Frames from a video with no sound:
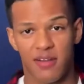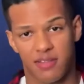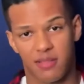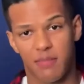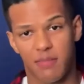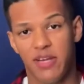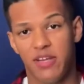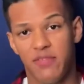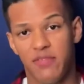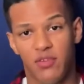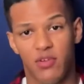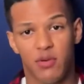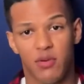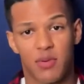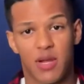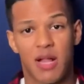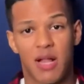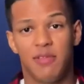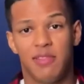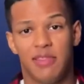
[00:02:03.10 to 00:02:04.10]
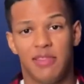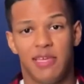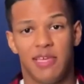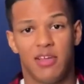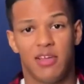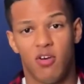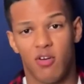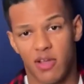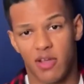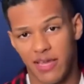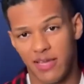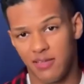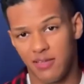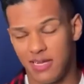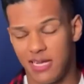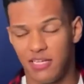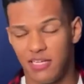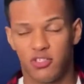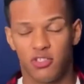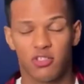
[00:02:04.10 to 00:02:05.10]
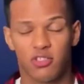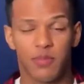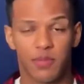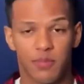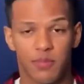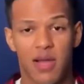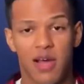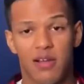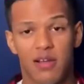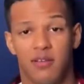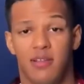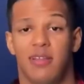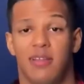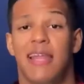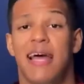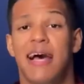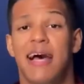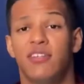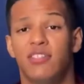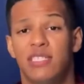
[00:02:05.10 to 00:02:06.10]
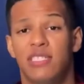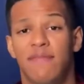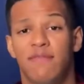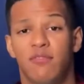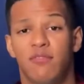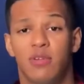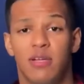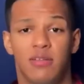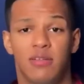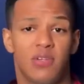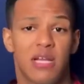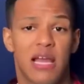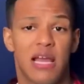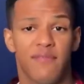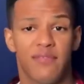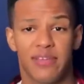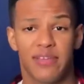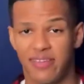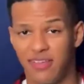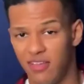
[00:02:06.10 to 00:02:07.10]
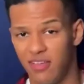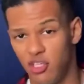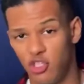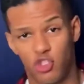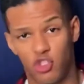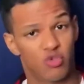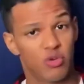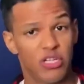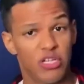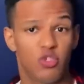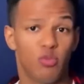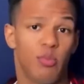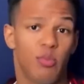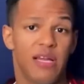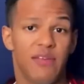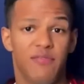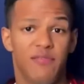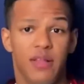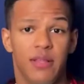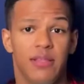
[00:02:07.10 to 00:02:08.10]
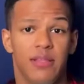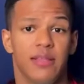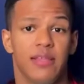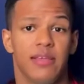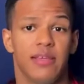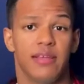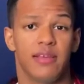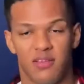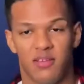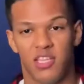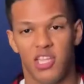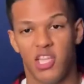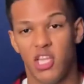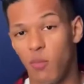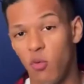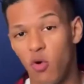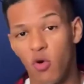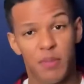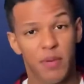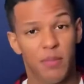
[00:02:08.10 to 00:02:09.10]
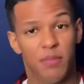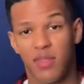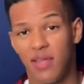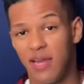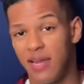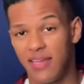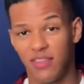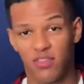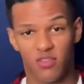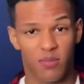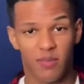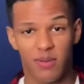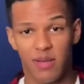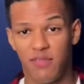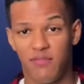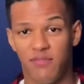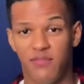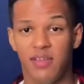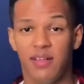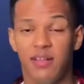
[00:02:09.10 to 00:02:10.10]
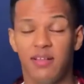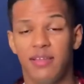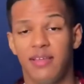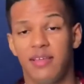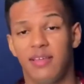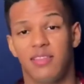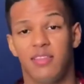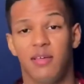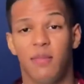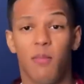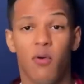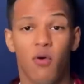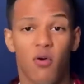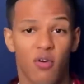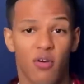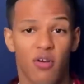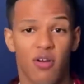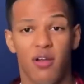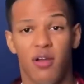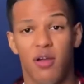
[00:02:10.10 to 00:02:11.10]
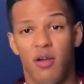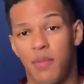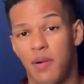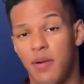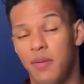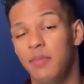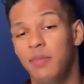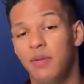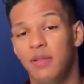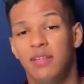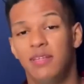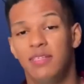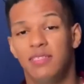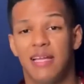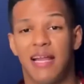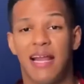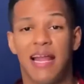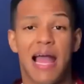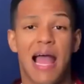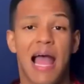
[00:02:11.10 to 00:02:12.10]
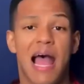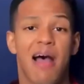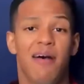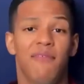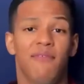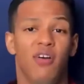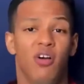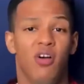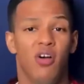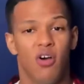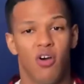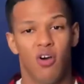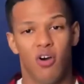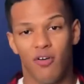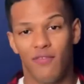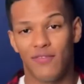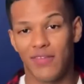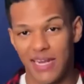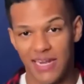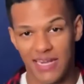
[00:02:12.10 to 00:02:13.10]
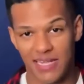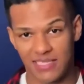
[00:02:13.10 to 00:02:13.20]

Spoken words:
many of you are probably thinking, okay, I chose my product. Now I just have to drive traffic straight to my affiliate link. The more people that I get through my affiliate link, the more probabilities that I have of getting a